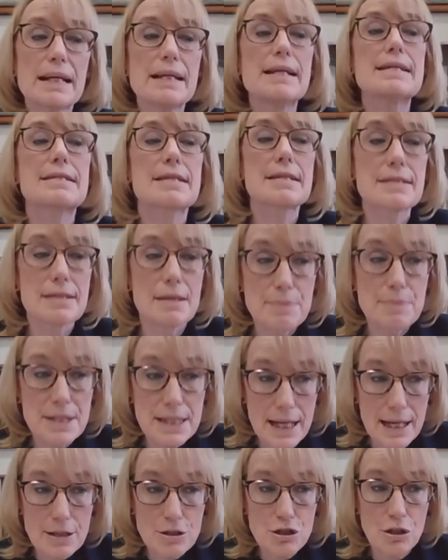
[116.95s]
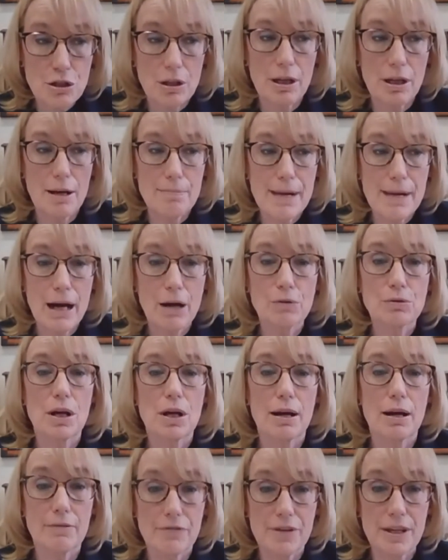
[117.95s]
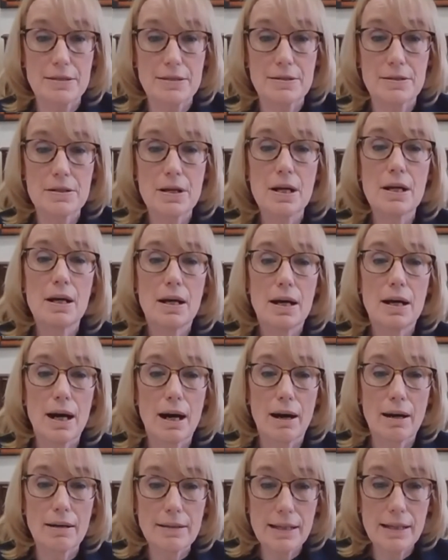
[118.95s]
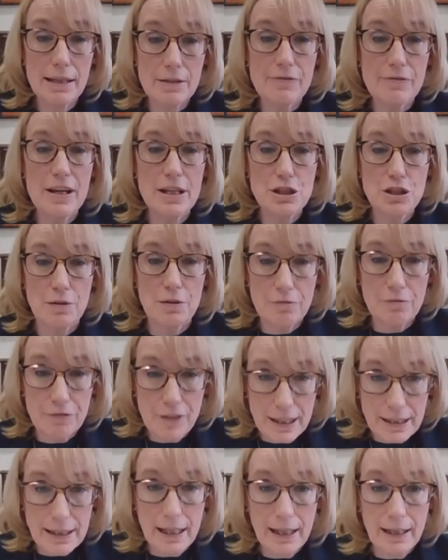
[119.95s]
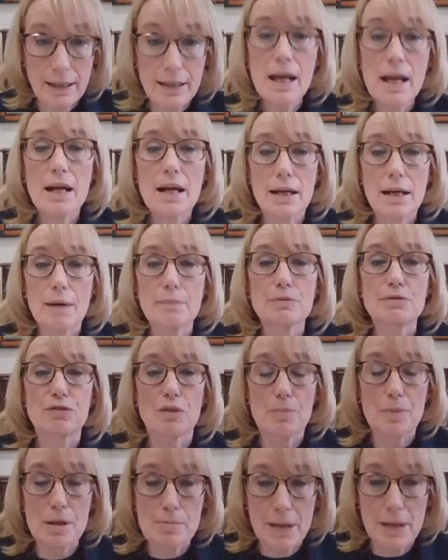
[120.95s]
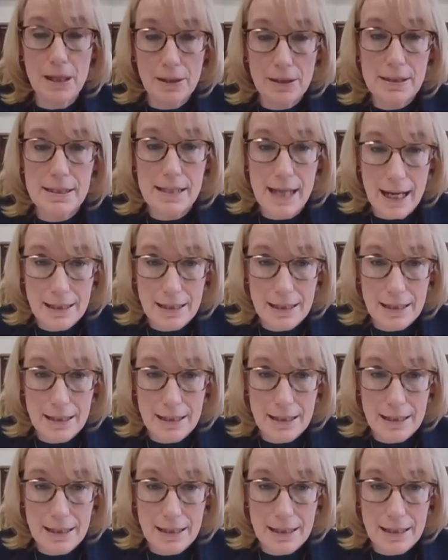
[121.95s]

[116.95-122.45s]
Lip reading: But it is a substantial amount of this innovation funding comes from the American